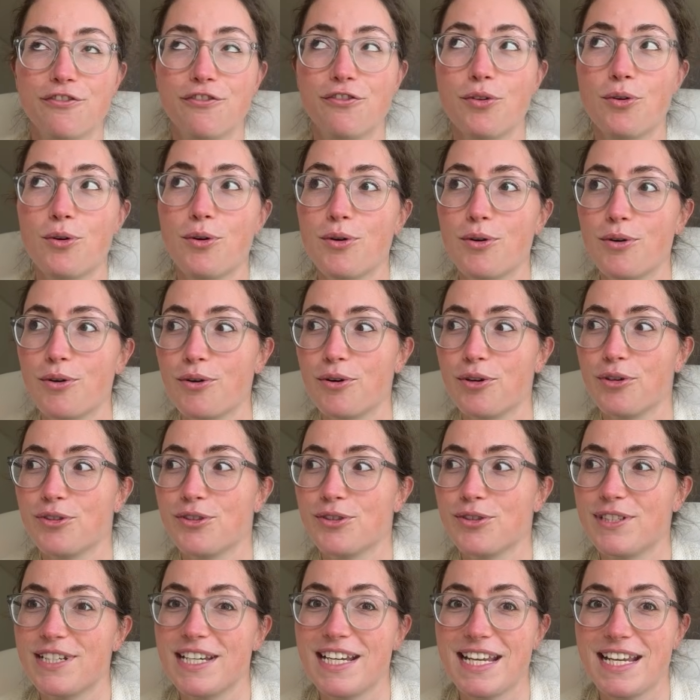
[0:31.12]
For
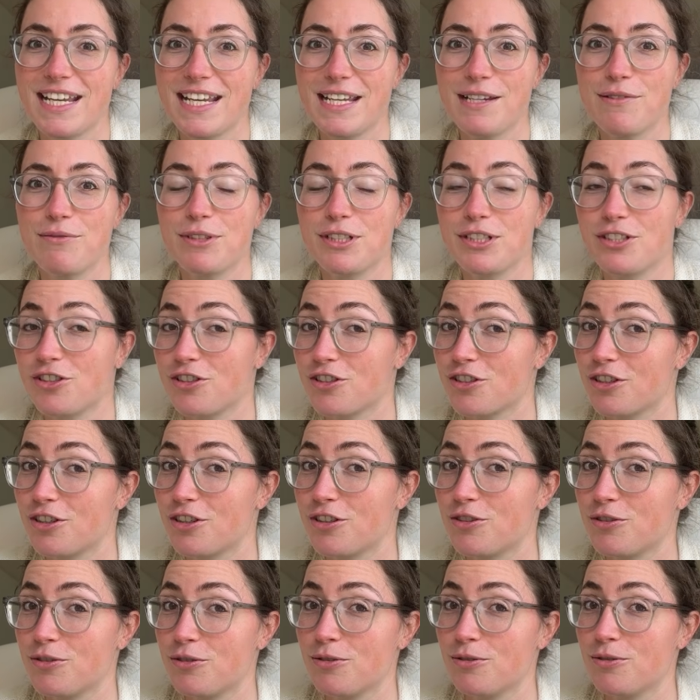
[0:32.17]
today we're just
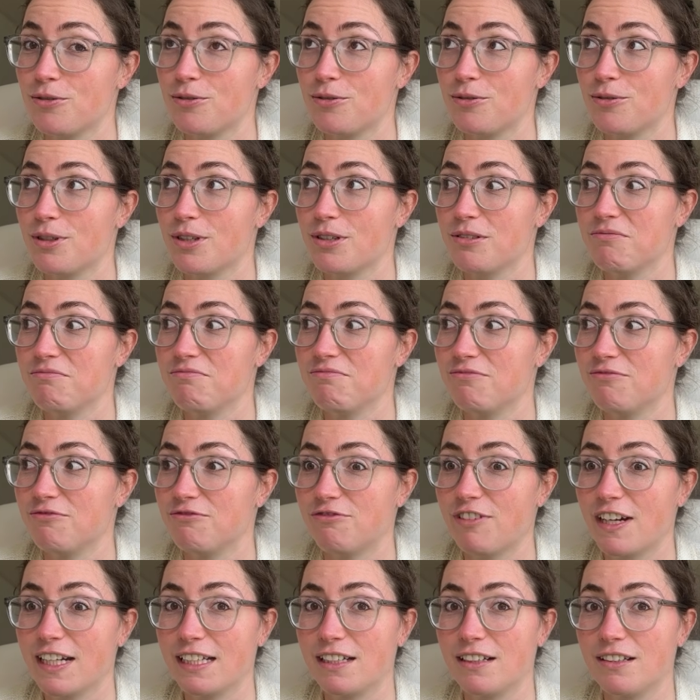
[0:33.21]
going to do a
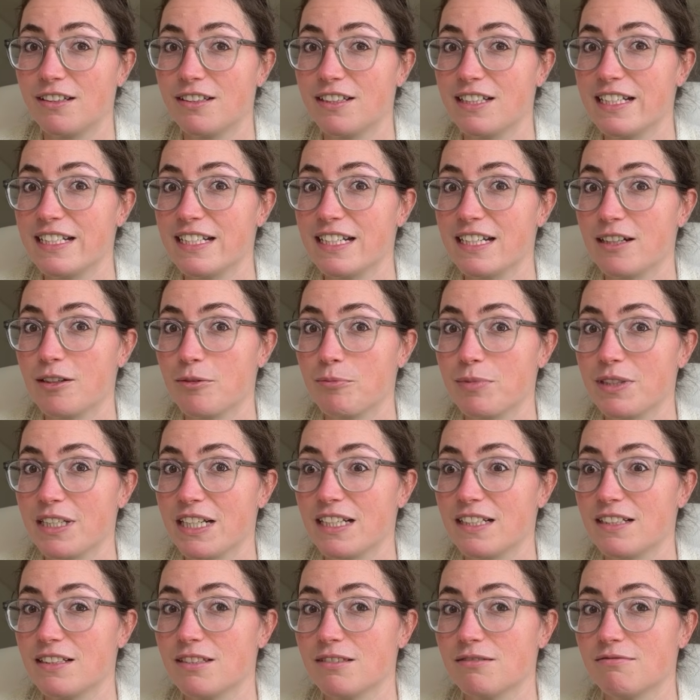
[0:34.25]
regular knitting
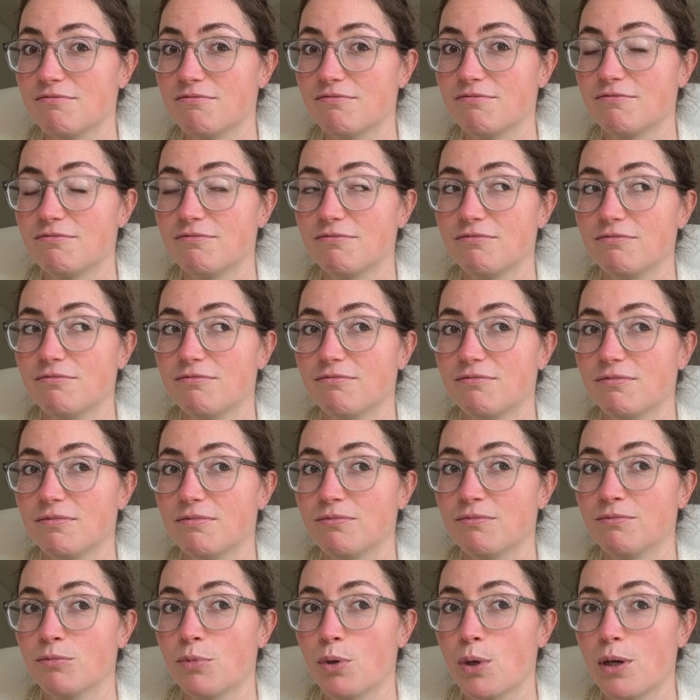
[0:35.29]
update.
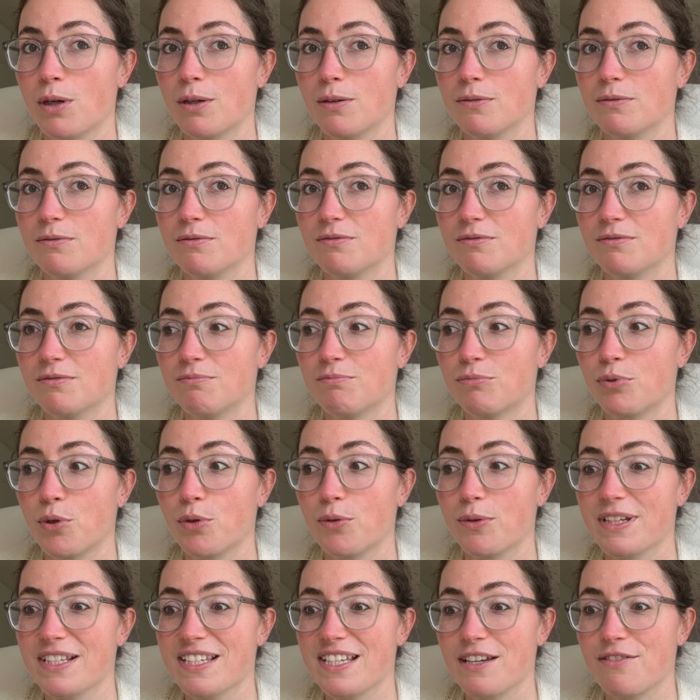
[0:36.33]
What
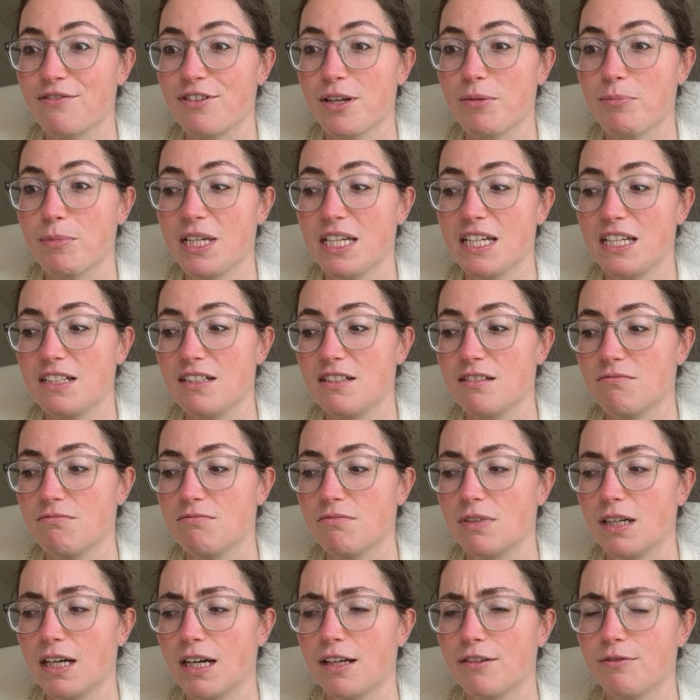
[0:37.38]
progress have I made?
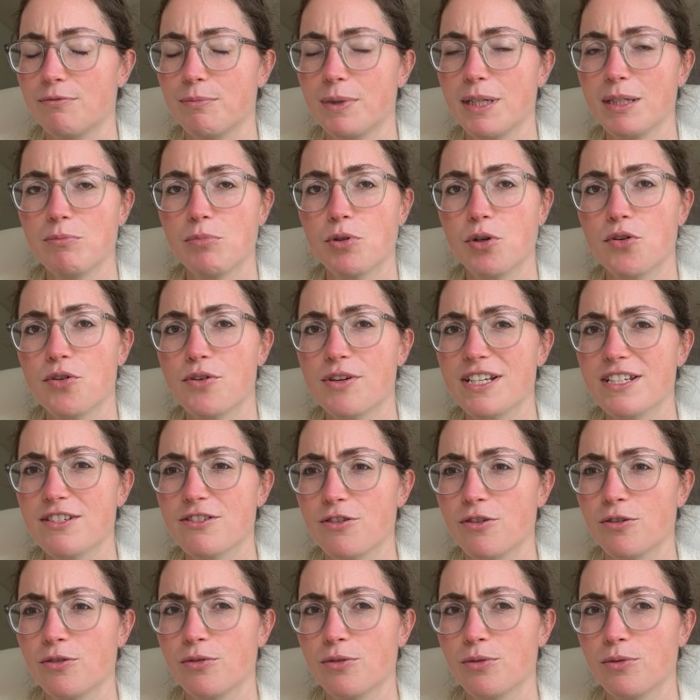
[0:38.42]
I've made
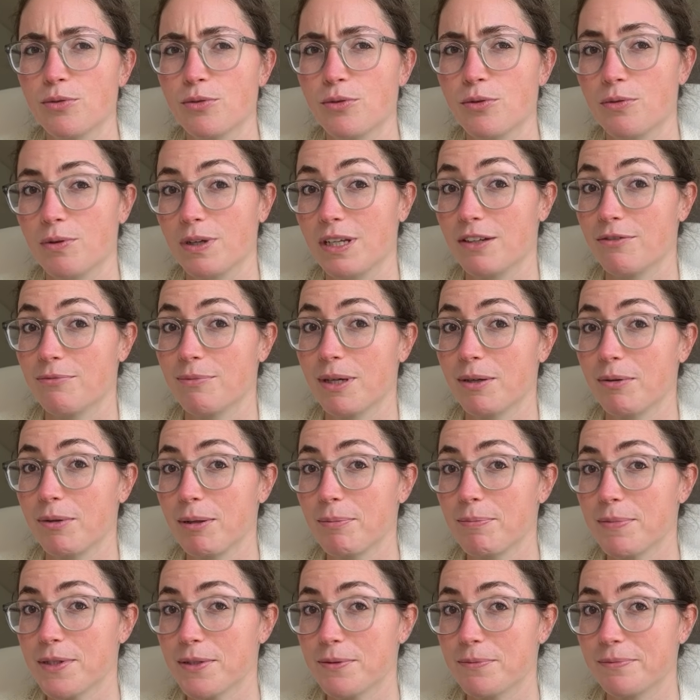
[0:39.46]
progress on all 3 of my
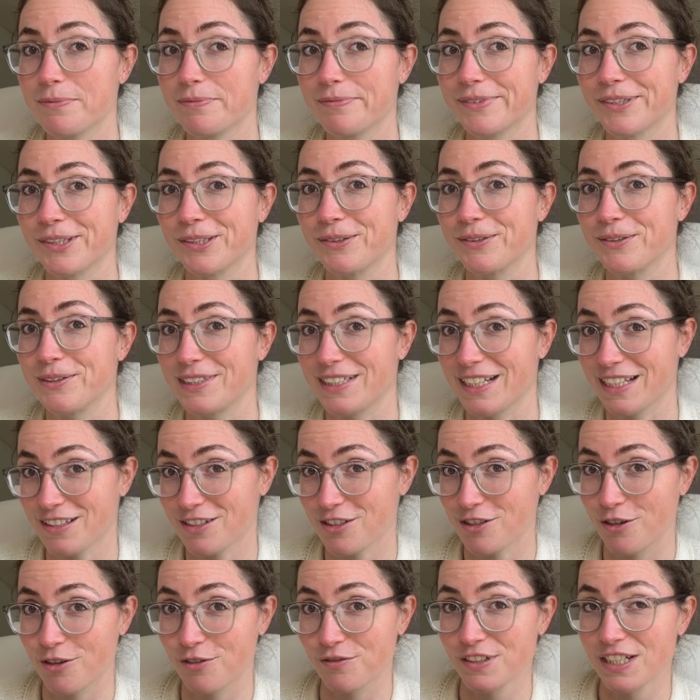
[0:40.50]
whips, so
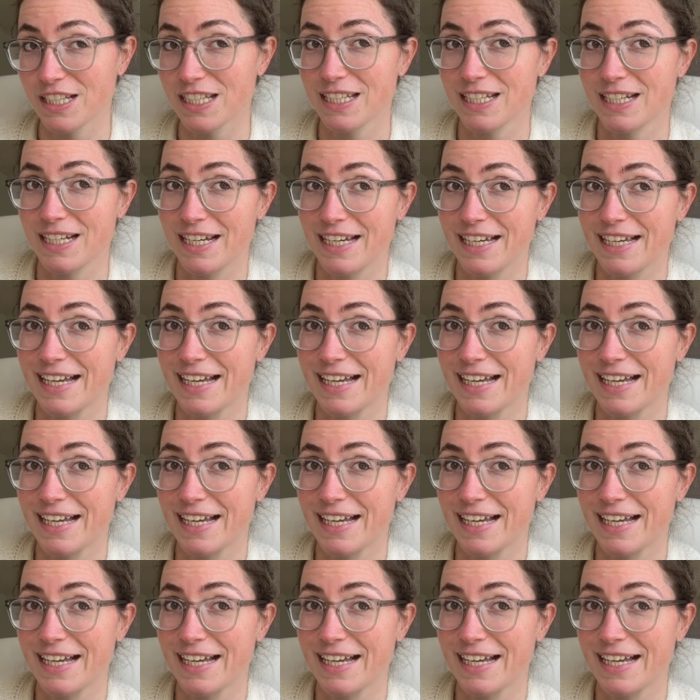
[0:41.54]
that's lovely.